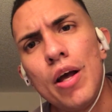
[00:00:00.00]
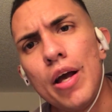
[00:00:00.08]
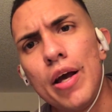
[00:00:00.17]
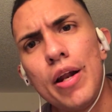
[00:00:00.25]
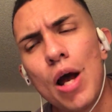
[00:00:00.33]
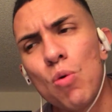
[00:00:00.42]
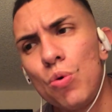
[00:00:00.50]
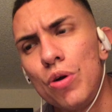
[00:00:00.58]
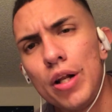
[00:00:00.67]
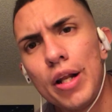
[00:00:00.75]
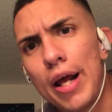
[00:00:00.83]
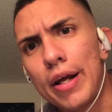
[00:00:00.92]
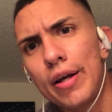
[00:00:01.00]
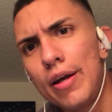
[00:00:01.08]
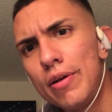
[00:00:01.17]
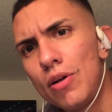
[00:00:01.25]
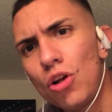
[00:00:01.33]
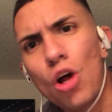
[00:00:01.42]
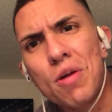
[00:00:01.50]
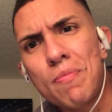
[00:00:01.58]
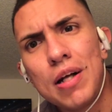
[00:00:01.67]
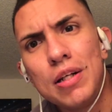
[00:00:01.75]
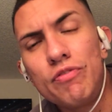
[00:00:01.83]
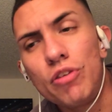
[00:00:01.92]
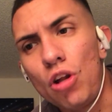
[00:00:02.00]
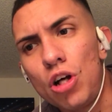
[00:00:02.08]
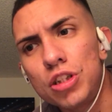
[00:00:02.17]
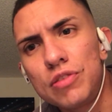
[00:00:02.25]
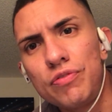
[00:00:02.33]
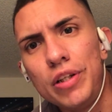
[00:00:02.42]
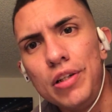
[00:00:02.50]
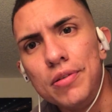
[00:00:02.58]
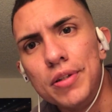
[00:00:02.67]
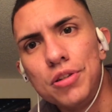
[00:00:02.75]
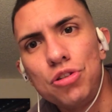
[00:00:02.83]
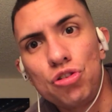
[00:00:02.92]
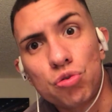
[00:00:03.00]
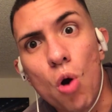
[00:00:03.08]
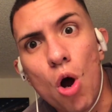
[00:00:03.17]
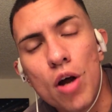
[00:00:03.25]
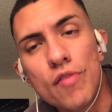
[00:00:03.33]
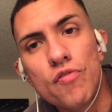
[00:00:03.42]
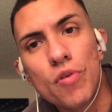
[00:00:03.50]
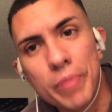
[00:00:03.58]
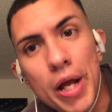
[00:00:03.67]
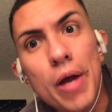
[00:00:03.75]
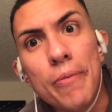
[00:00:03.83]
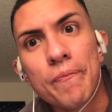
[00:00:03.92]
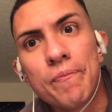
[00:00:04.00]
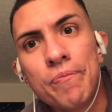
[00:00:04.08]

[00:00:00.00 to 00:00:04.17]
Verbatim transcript: And I would, not like, and a lot of my philosophy is drawn from him.